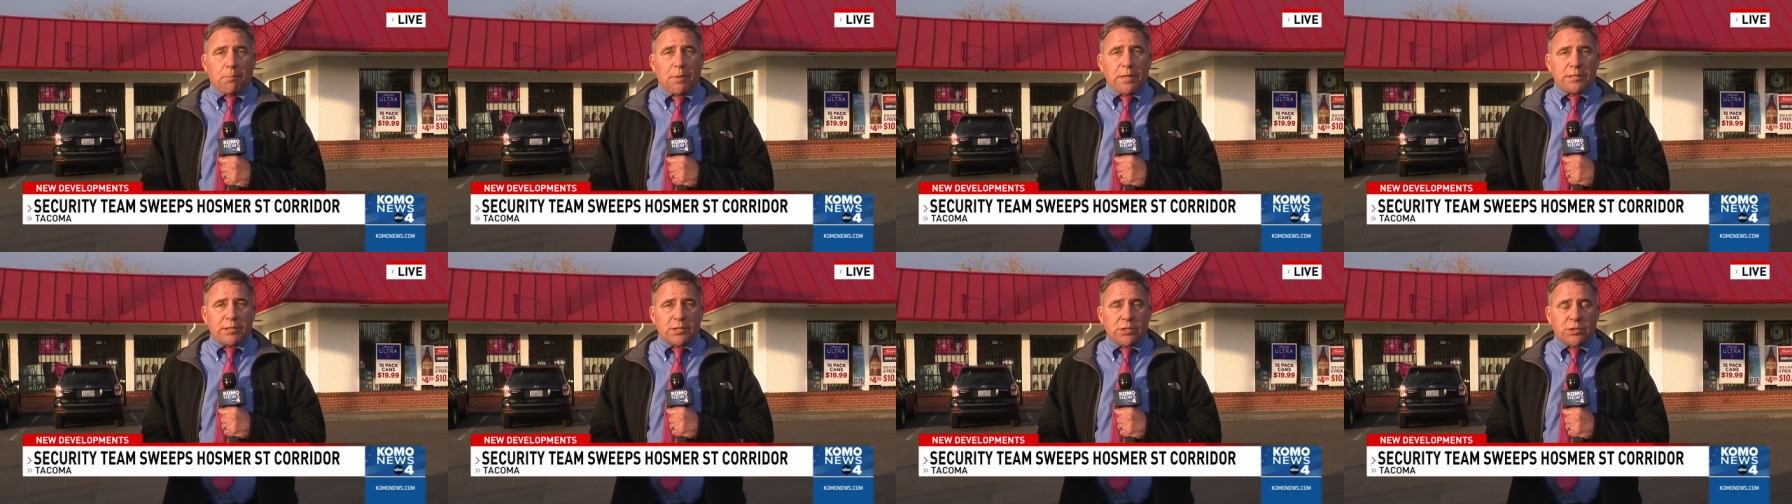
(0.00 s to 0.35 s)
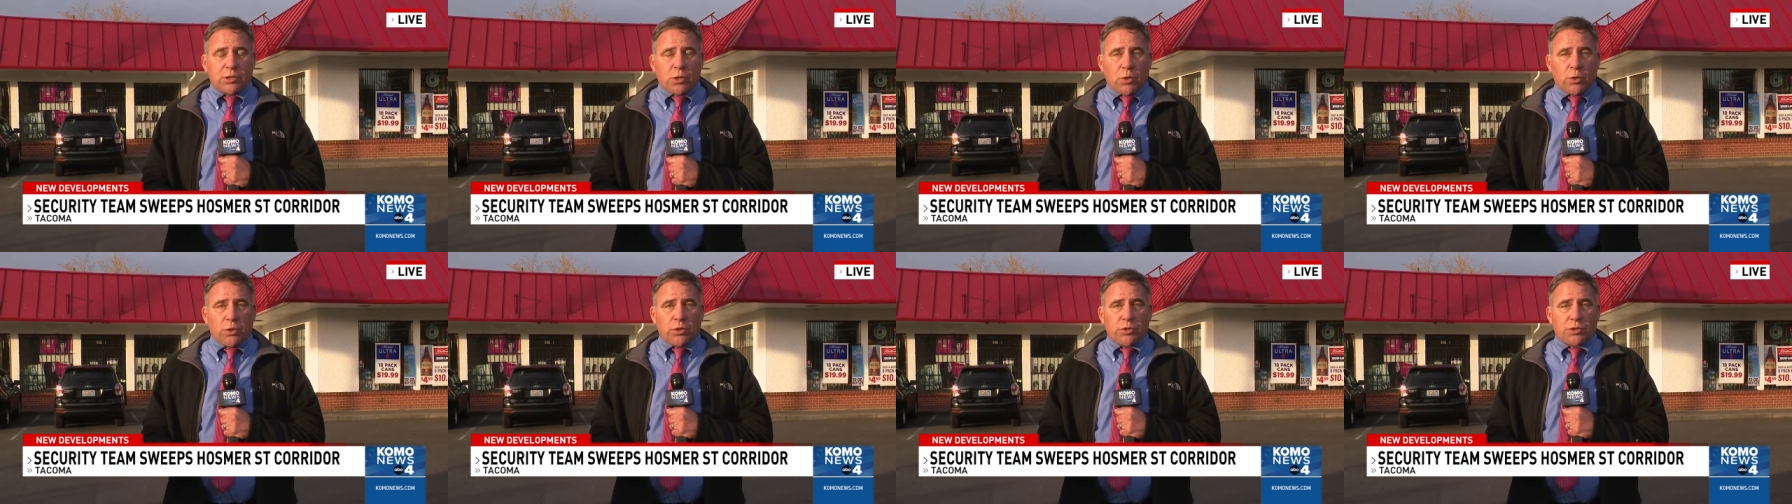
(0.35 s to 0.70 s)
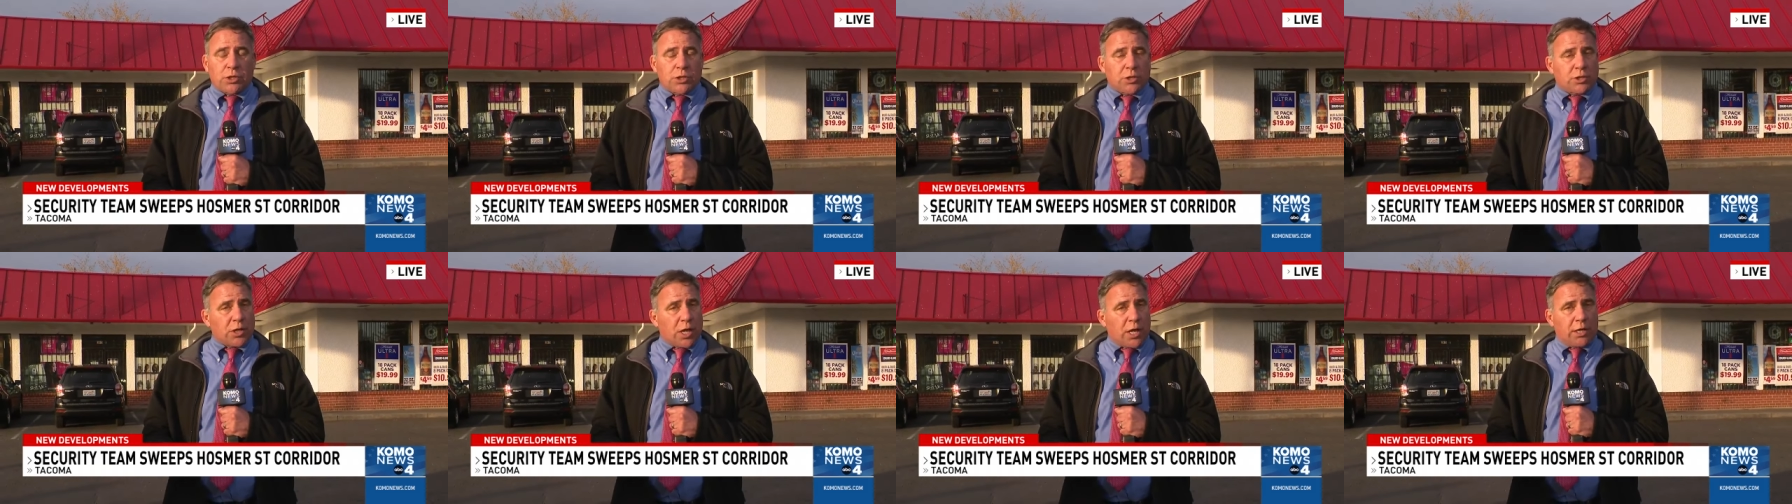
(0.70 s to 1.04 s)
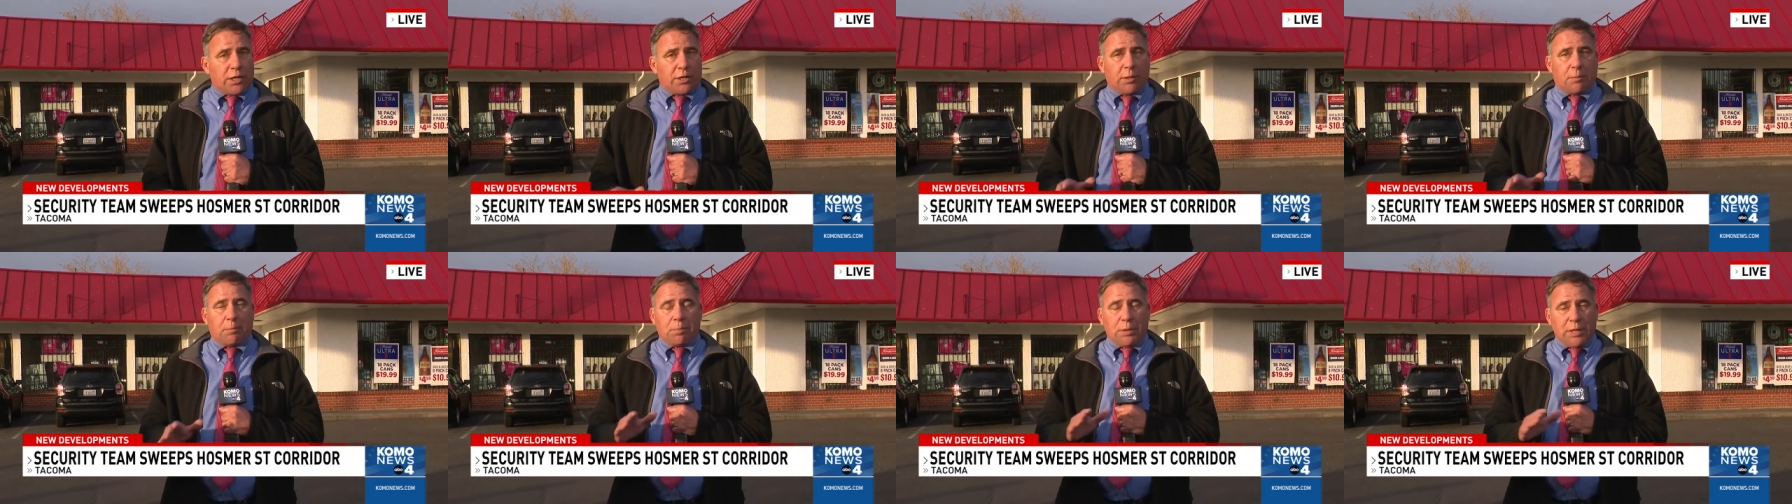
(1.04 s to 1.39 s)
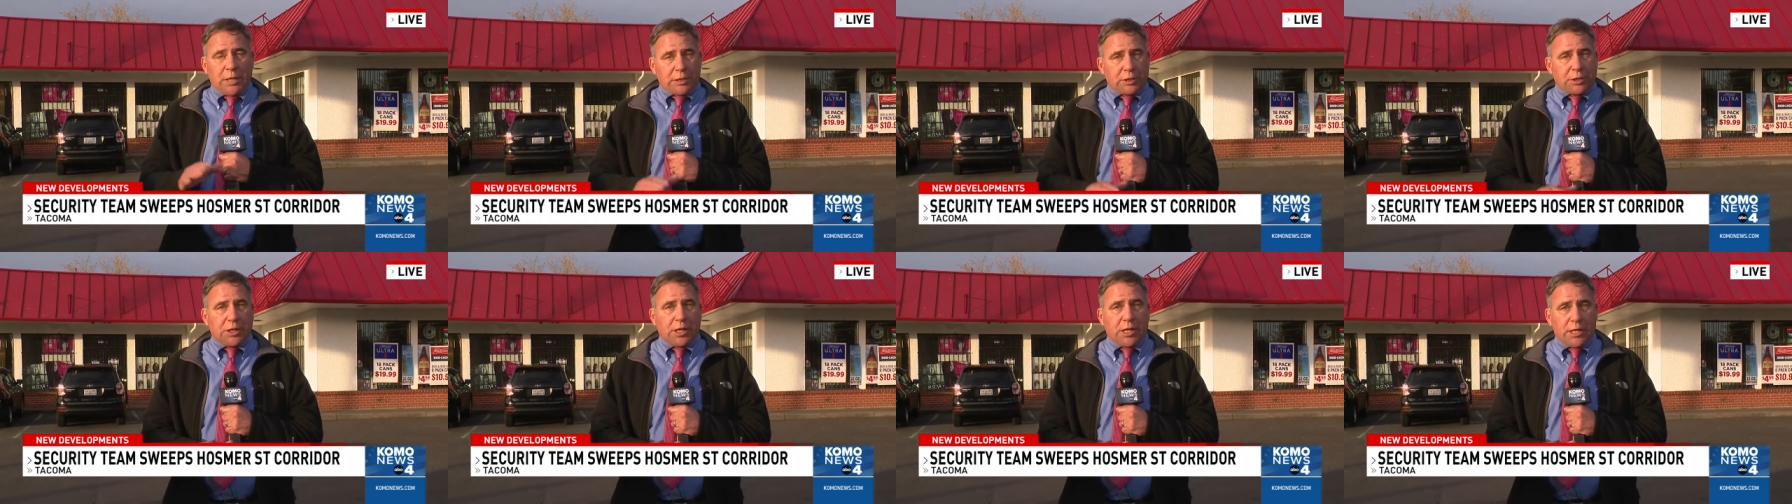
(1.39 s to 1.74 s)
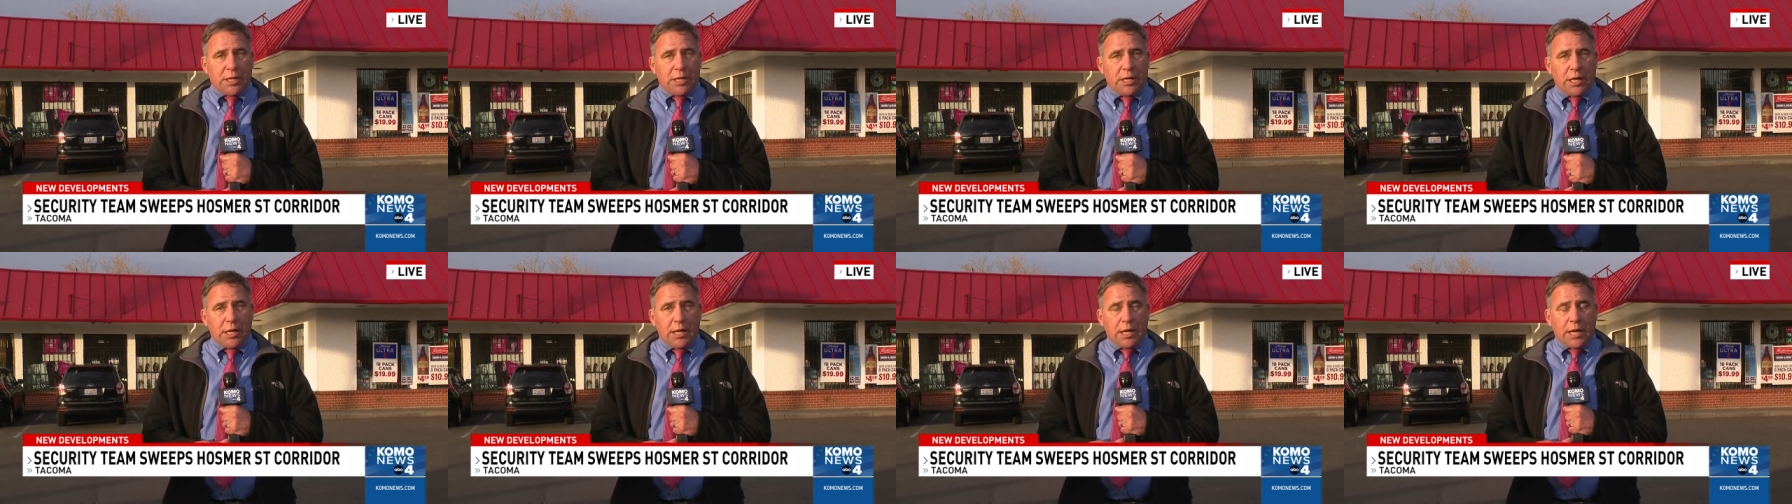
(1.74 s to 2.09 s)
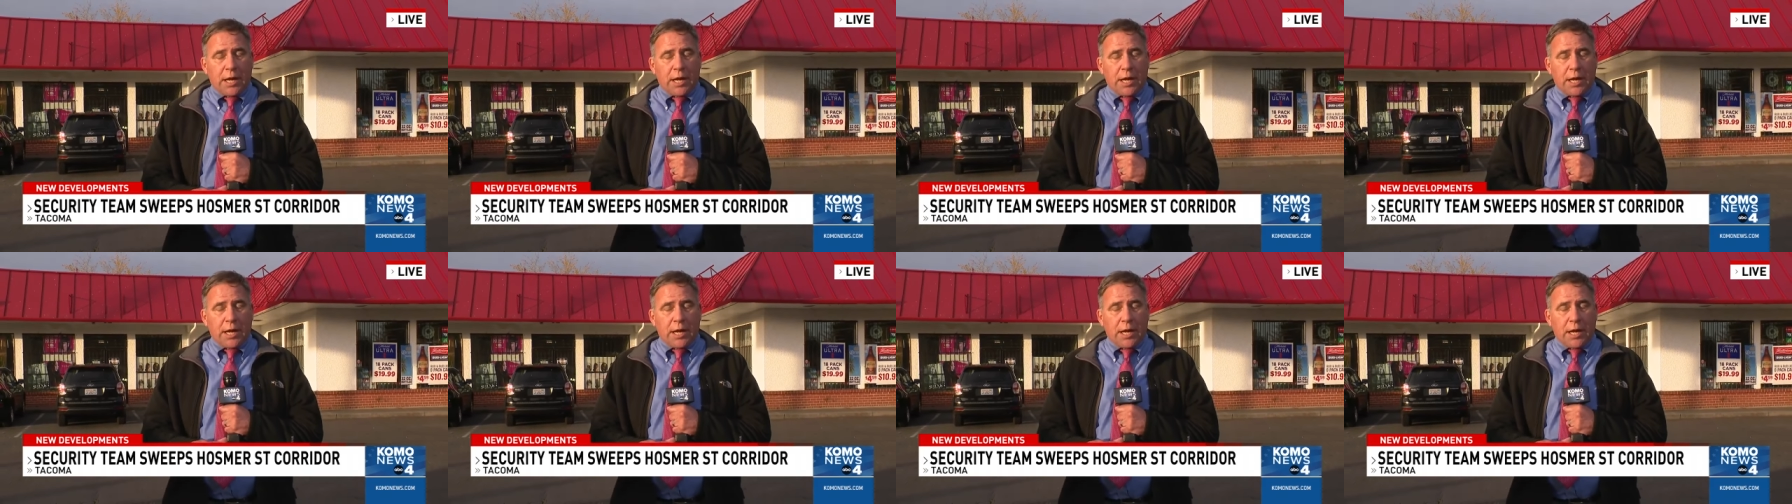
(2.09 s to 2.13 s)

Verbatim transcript: business owners decided to pitch in